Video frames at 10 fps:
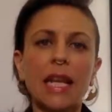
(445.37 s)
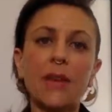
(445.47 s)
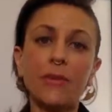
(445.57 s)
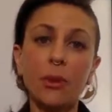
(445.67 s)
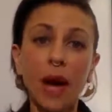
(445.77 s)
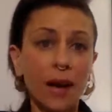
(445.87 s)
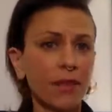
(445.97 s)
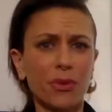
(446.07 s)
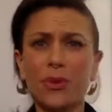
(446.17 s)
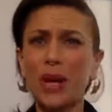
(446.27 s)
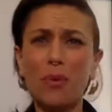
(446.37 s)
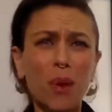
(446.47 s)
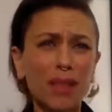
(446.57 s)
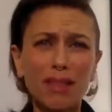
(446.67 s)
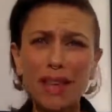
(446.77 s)
If you like,
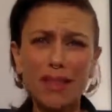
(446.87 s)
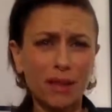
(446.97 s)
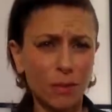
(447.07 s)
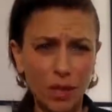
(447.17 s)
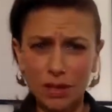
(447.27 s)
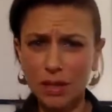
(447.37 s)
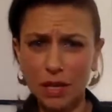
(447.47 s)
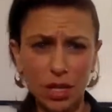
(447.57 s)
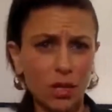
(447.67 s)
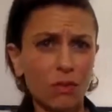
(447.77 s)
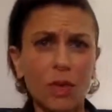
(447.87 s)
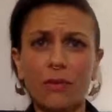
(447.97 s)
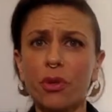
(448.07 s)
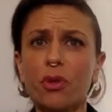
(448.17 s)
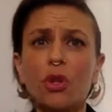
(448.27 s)
what lesson, what session,
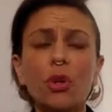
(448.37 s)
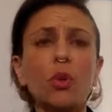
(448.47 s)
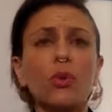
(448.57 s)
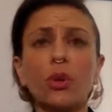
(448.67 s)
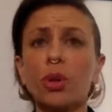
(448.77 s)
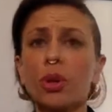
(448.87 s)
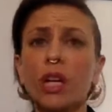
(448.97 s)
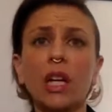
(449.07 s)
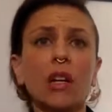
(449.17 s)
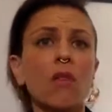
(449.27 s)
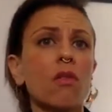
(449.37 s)
if you're new, you're lurking,